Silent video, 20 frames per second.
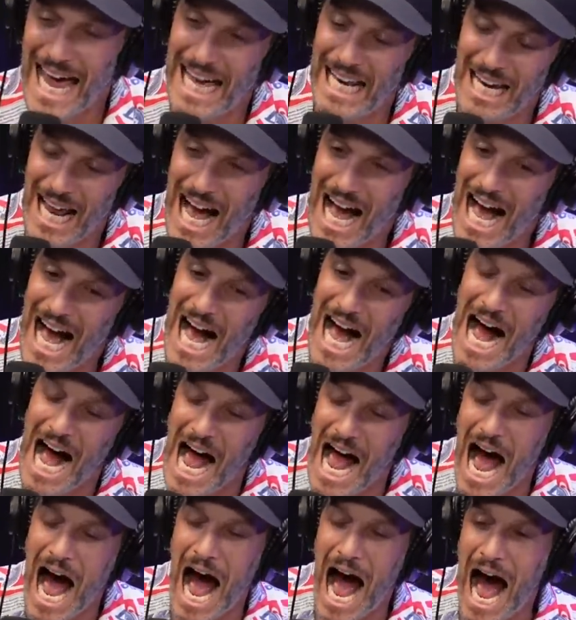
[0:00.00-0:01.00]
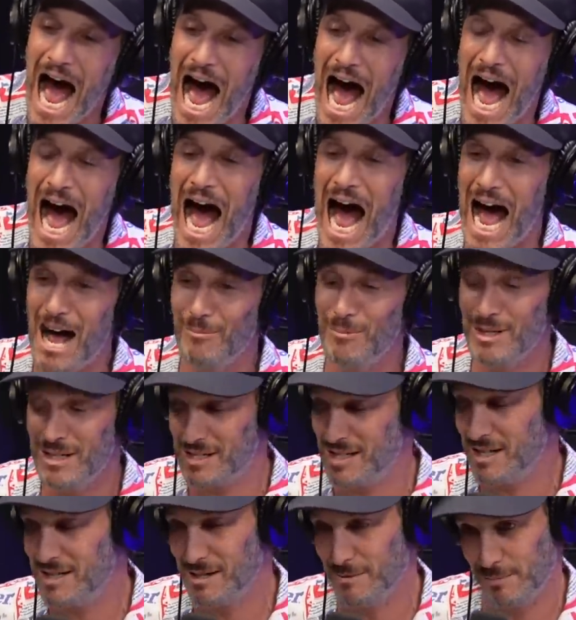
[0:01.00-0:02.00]
And I'm
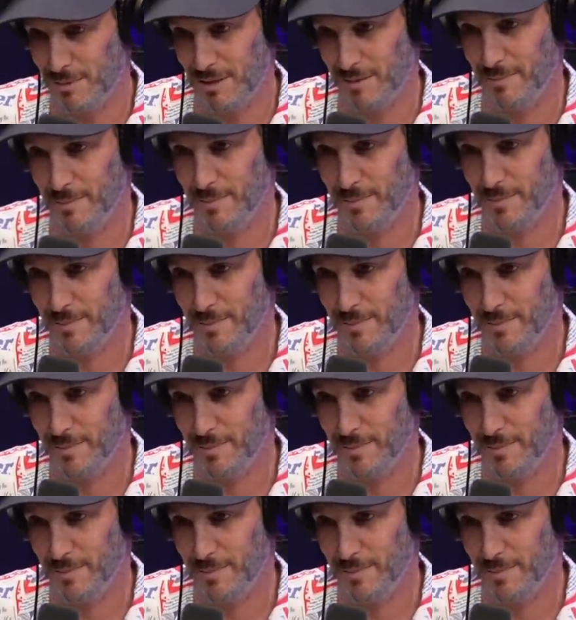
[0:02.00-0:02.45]
gonna say something.